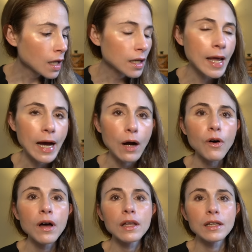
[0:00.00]
Now,
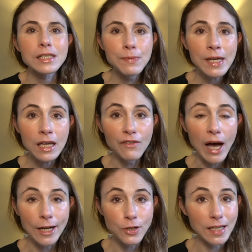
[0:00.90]
Speaking of
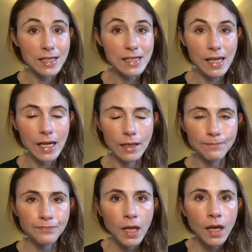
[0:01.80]
hydrated
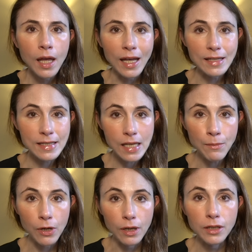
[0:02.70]
skin, it's
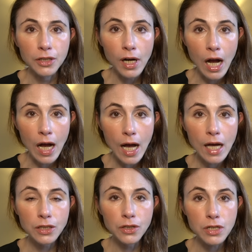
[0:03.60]
summer, you're
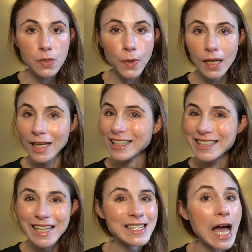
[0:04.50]
hot, you're sweaty.
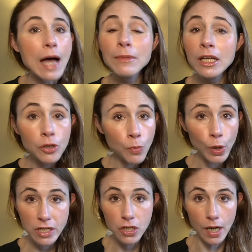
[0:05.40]
Does not mean you're
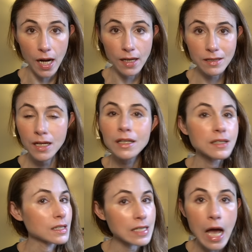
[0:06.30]
moisturized.
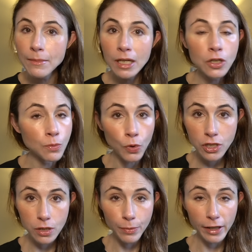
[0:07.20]
Does not mean your
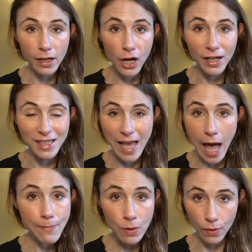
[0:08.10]
moisture barrier is
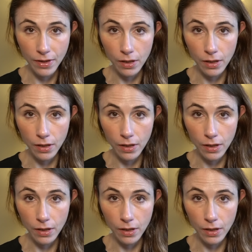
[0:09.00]
happy with